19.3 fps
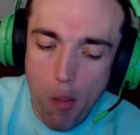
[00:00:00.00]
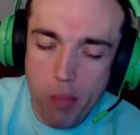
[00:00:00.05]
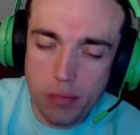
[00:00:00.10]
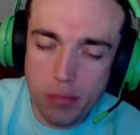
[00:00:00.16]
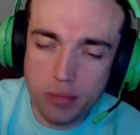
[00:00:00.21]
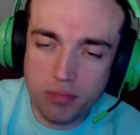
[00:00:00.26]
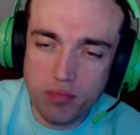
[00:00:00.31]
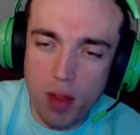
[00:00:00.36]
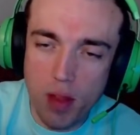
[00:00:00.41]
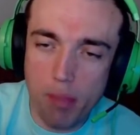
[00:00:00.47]

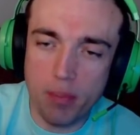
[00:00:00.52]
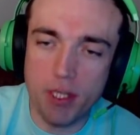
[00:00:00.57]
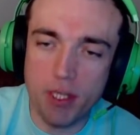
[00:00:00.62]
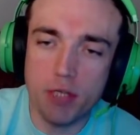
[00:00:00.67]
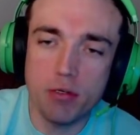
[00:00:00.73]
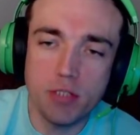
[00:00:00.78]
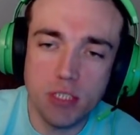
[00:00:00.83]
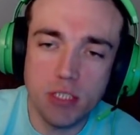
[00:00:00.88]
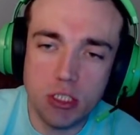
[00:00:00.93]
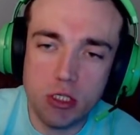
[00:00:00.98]
I'm
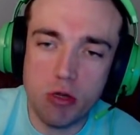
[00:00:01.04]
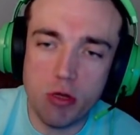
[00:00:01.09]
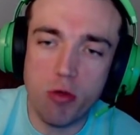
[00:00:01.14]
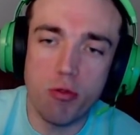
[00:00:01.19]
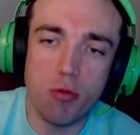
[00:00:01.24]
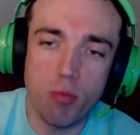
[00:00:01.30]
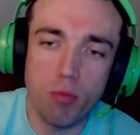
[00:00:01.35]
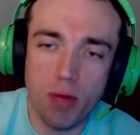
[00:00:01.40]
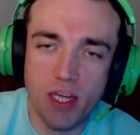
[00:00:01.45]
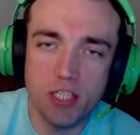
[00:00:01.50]
curious to know the
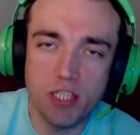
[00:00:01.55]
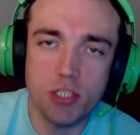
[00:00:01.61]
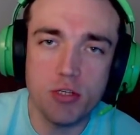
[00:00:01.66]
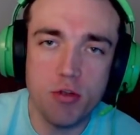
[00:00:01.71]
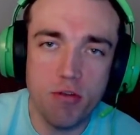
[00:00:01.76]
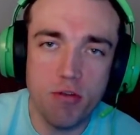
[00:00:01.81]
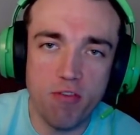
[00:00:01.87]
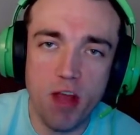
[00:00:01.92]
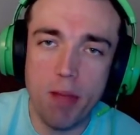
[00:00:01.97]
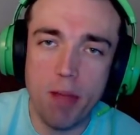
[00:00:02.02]
ratio
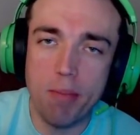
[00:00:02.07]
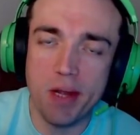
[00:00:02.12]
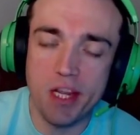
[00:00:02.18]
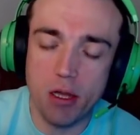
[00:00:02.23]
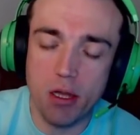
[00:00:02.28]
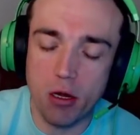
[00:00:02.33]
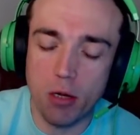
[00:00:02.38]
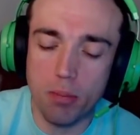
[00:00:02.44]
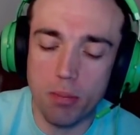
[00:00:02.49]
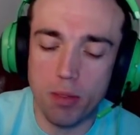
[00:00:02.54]
of how many
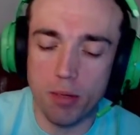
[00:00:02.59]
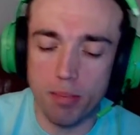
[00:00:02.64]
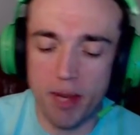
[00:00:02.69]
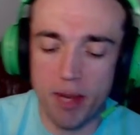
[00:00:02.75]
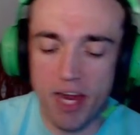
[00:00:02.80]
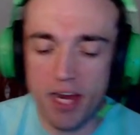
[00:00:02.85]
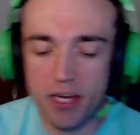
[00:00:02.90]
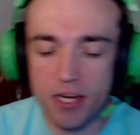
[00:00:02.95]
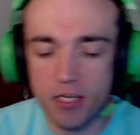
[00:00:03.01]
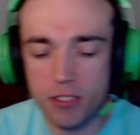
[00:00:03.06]
are per
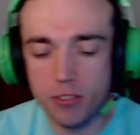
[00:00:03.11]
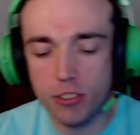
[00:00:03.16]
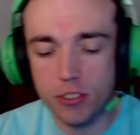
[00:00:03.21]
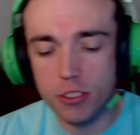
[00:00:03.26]
package.